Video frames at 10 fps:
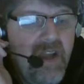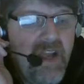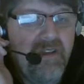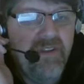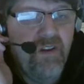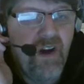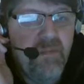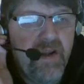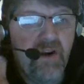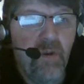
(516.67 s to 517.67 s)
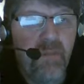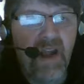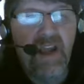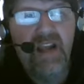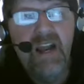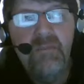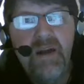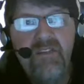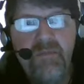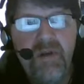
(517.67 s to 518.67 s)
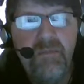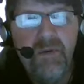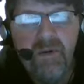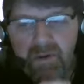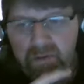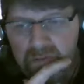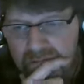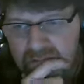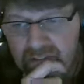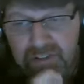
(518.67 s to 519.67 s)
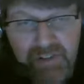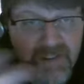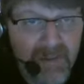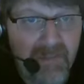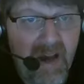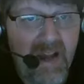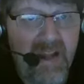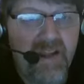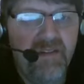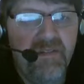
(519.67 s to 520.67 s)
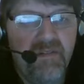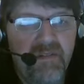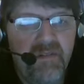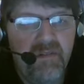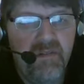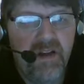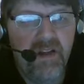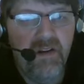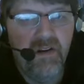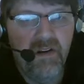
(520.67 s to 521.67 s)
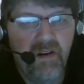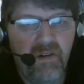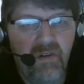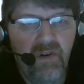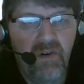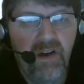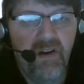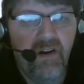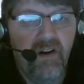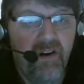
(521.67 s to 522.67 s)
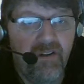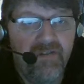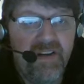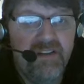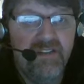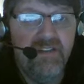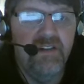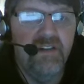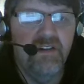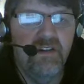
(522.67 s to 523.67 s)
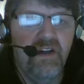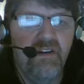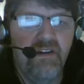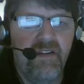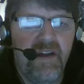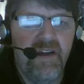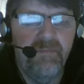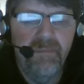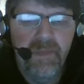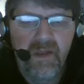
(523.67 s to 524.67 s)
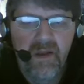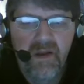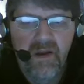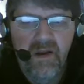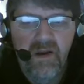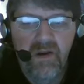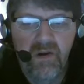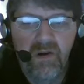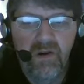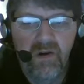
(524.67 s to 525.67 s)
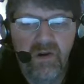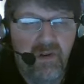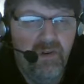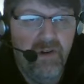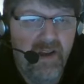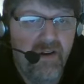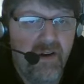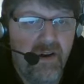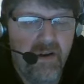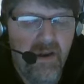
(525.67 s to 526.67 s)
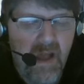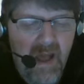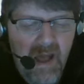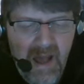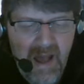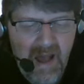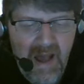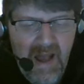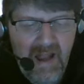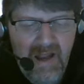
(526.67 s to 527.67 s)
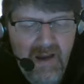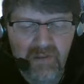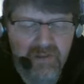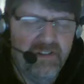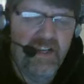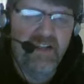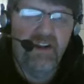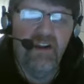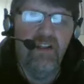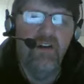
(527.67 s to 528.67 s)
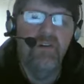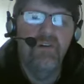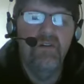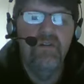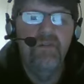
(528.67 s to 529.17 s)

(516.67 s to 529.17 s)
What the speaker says: Even though I may go back and I may remember somebody and their, who they are and their face, and all that, or who they are, I don't stay there long.